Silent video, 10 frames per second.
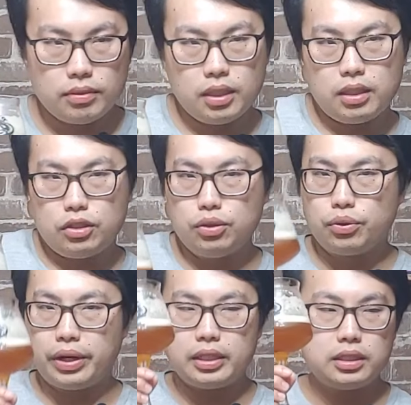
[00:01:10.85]
Nothing too
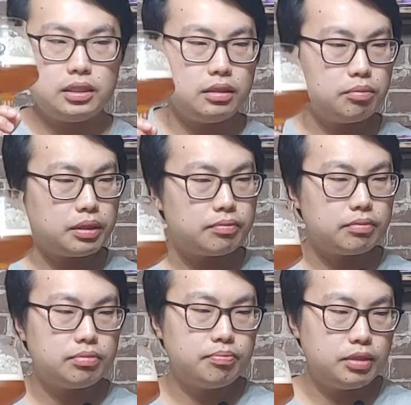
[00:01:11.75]
crazy, but
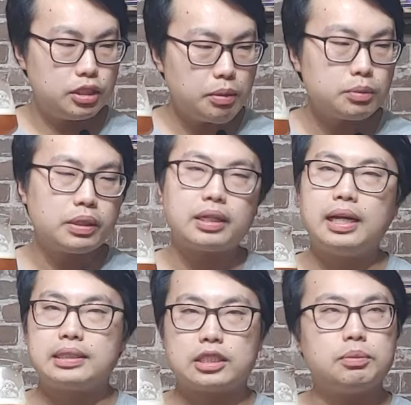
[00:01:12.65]
smells pretty
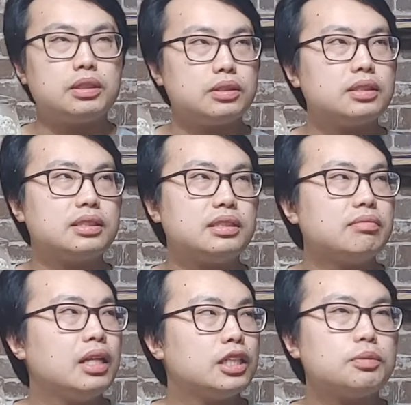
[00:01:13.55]
classic. Smells just
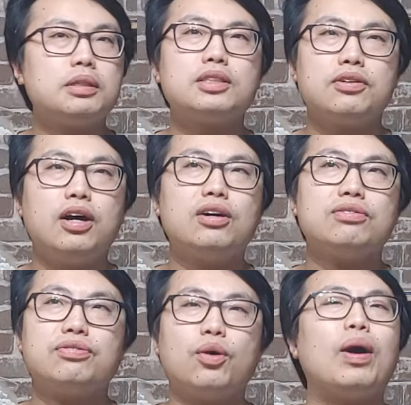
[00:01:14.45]
smells of,
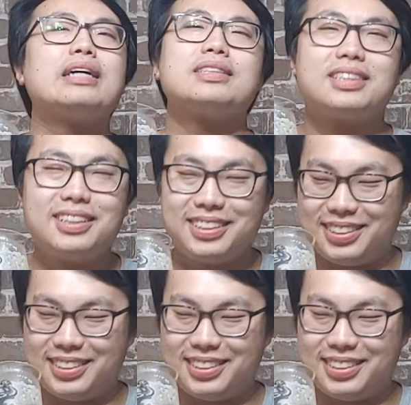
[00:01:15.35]
of the West.